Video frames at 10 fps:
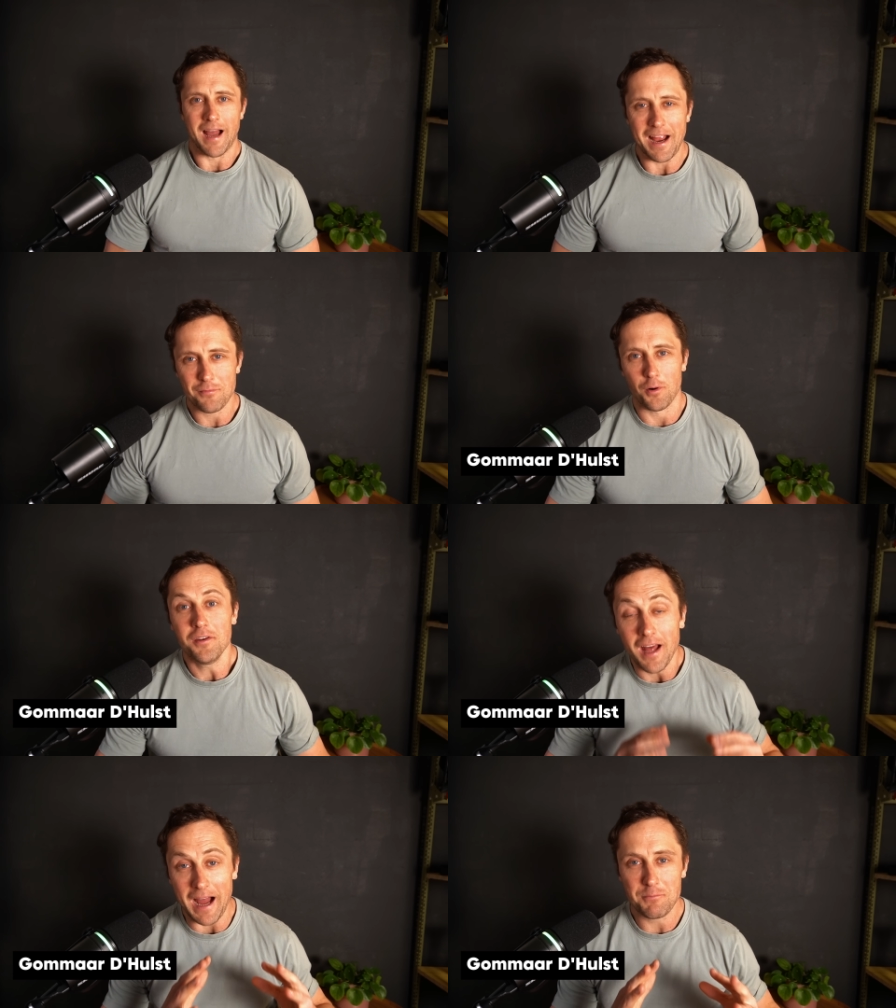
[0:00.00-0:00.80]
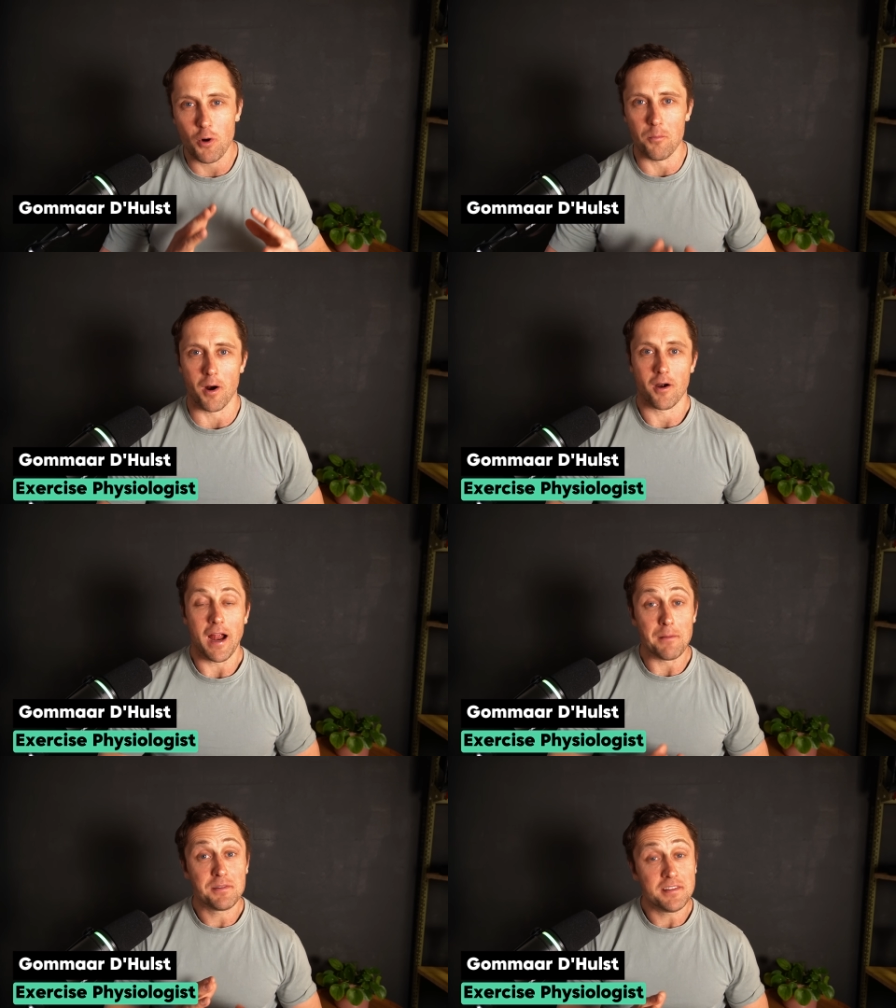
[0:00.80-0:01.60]
Hi everyone, I'm
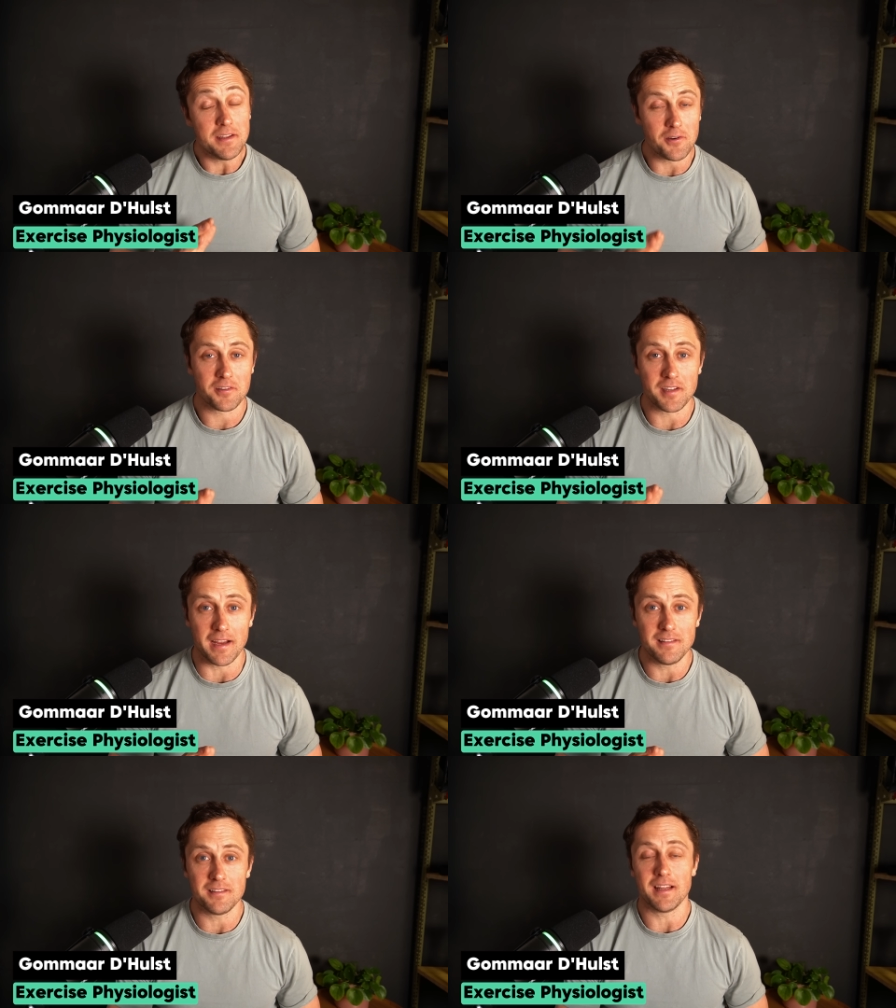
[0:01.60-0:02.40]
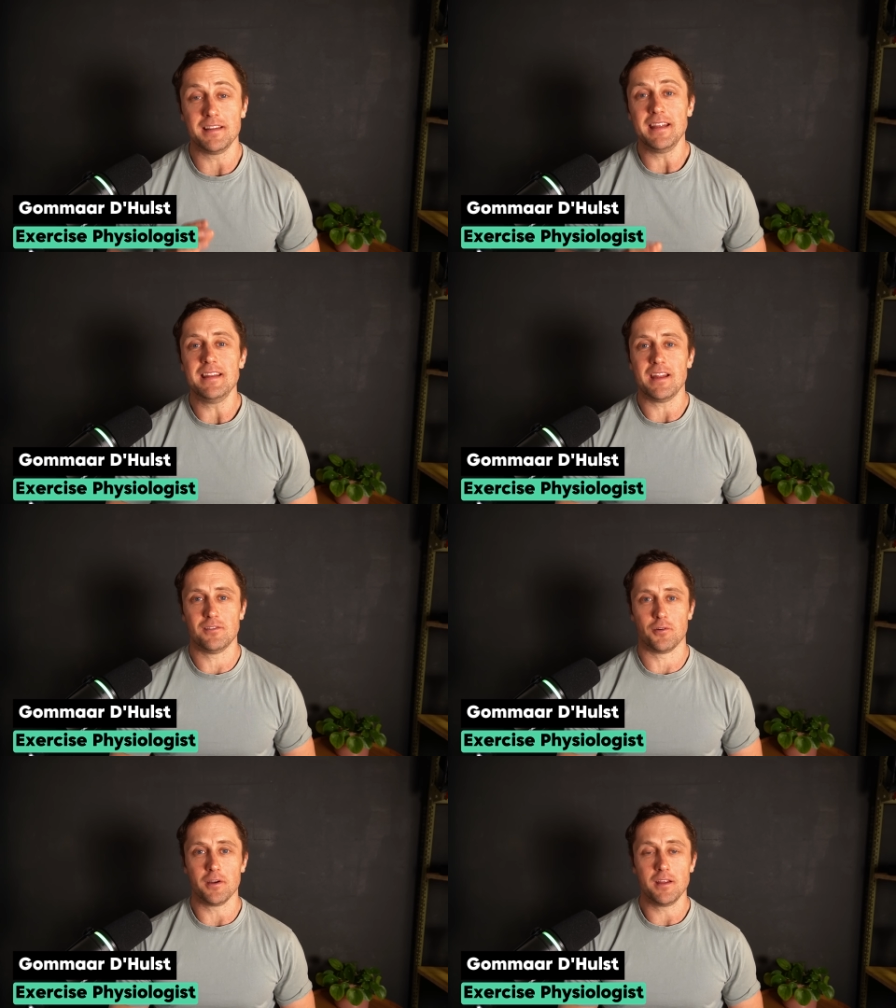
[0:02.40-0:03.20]
Goma. I'm a senior scientist at ETH
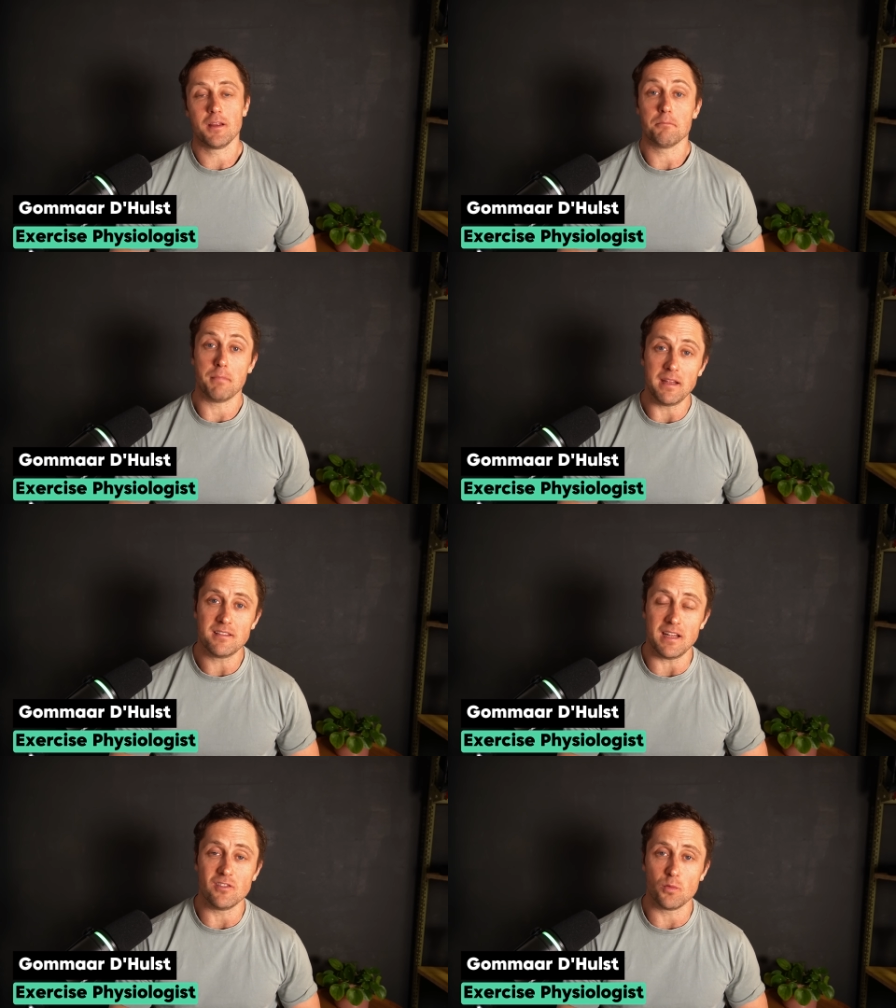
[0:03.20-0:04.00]
Zurich, based in